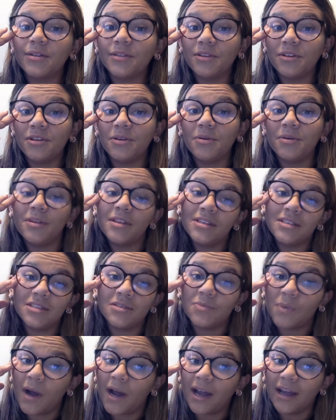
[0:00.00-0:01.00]
than you and this is
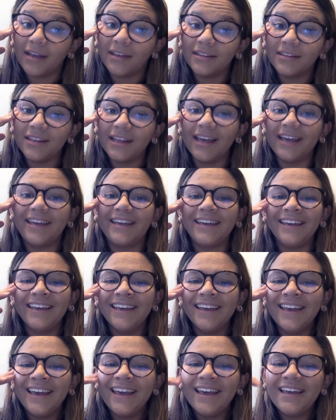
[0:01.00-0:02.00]
why. Like
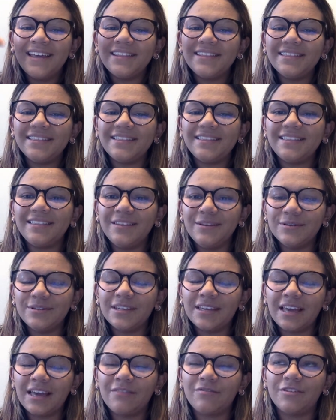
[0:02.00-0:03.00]

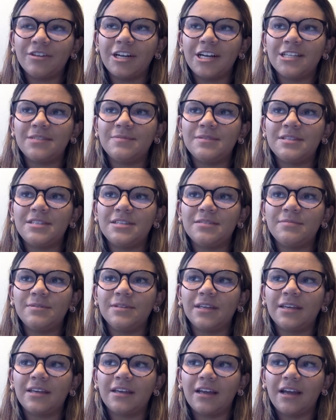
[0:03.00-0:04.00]
using advertisements to be
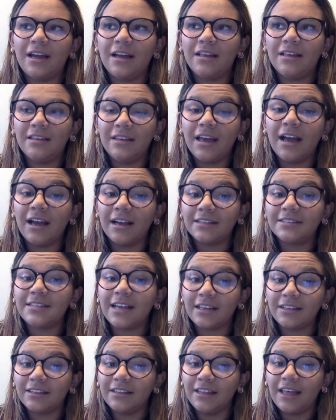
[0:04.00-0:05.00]
like, yeah,
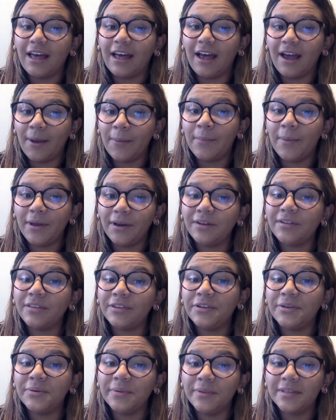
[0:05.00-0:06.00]
exactly that. I'm better
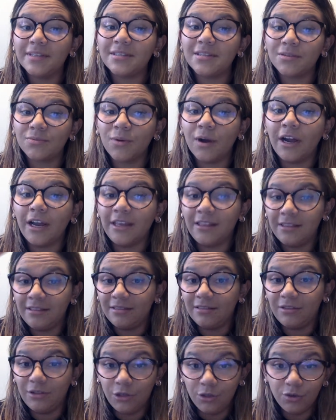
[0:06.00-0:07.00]
than you and this is why. And
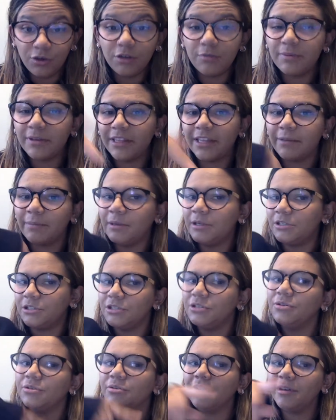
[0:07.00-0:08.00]
you could be like me
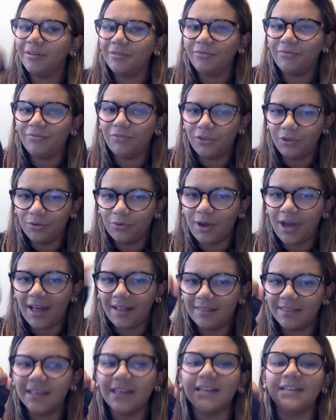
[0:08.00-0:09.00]
too if you
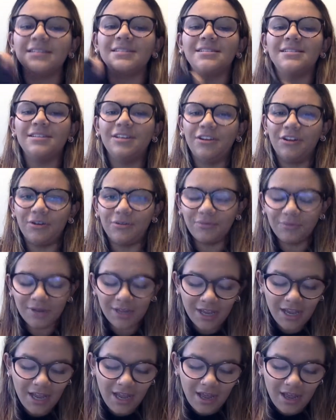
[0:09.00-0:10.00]
had this.
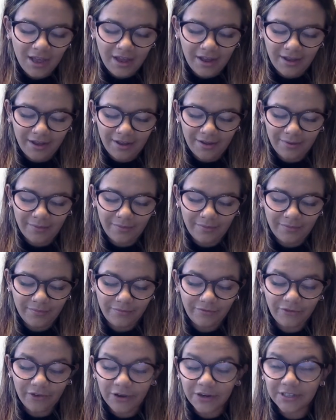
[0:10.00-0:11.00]

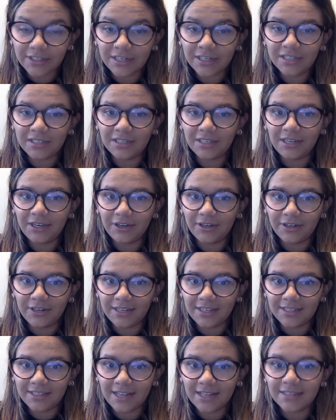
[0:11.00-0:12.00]
Fears and
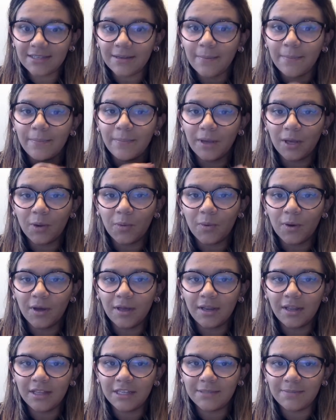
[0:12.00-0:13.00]
insecurities, that's a big
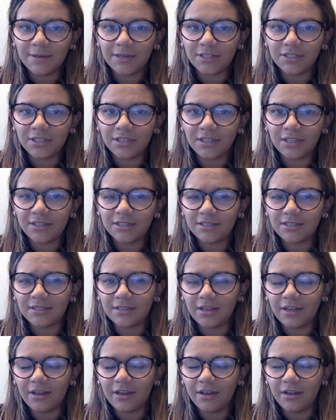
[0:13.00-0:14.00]
one, especially that's
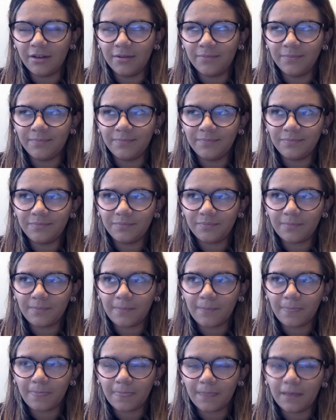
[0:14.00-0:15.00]

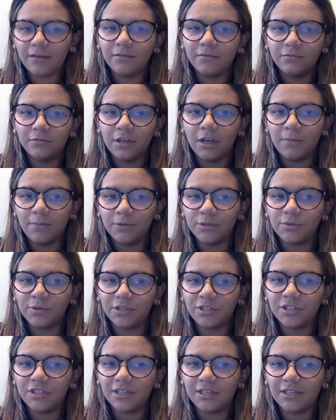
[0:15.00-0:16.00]
a
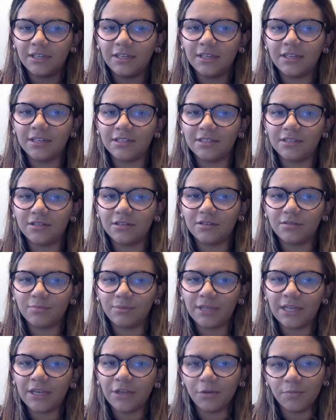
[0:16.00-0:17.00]
persuasion technique, is
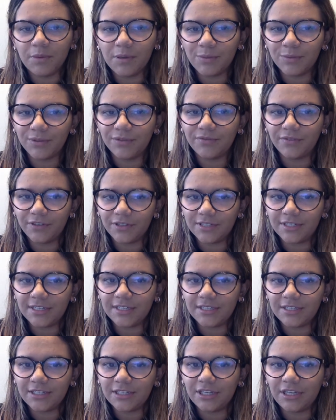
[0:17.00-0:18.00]
playing on people's fears and
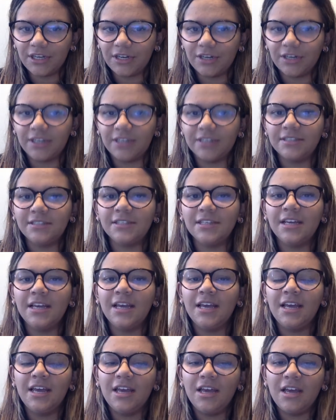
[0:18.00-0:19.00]
insecurities.
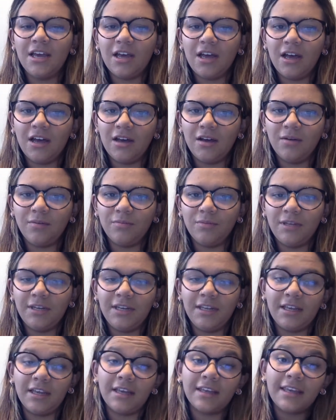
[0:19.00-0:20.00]

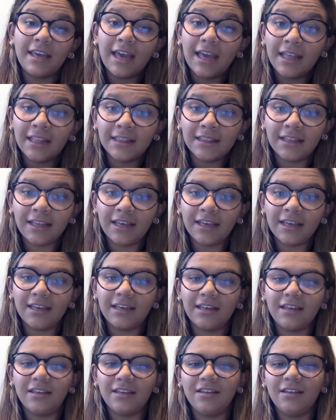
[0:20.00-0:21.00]
Meaning, again,
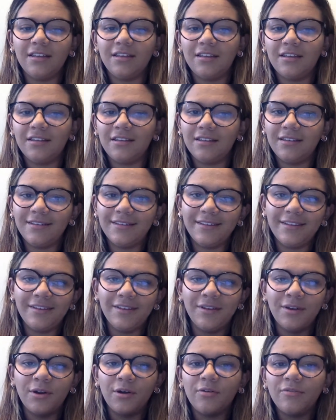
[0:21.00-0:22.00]
like,
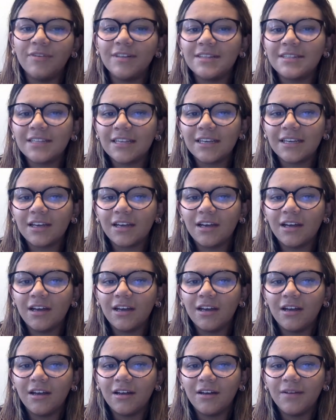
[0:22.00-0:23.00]
if it's like
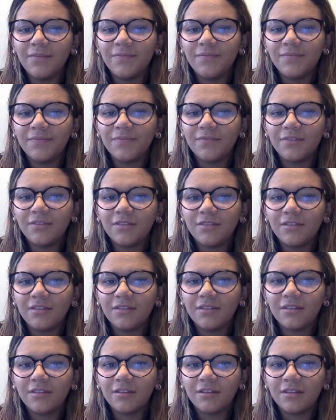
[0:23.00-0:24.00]
a
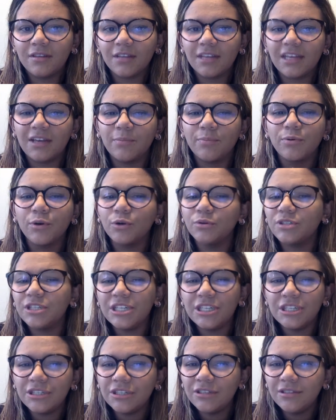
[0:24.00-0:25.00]

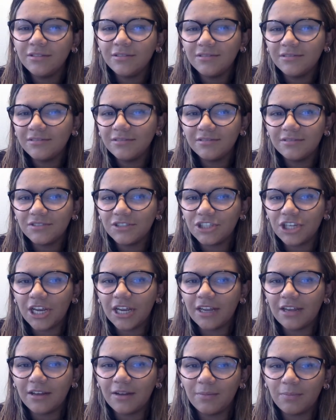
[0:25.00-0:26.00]
protein
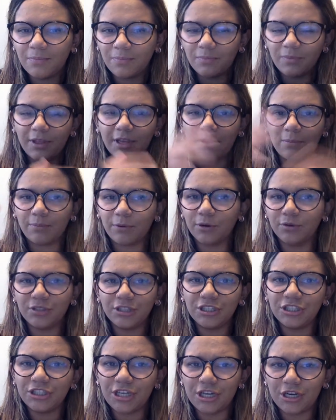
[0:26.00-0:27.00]
shake, like a
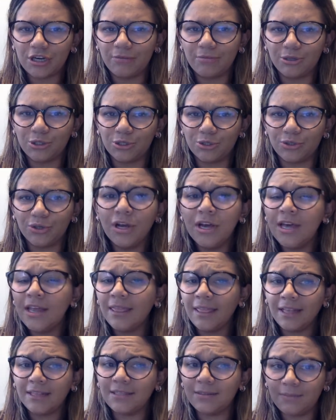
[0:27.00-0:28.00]
protein shake commercial.
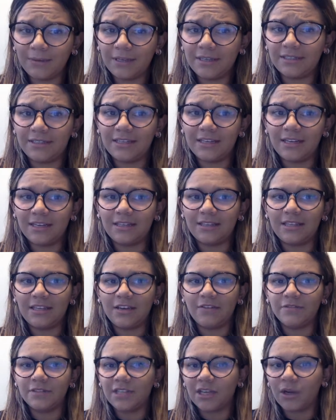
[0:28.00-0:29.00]
That's the biggest thing I could think
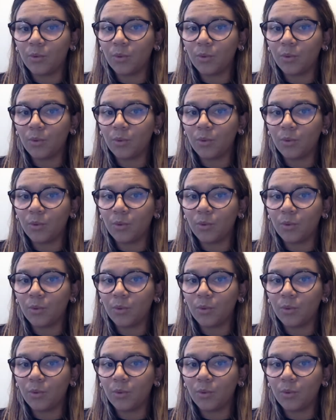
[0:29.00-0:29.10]
of, is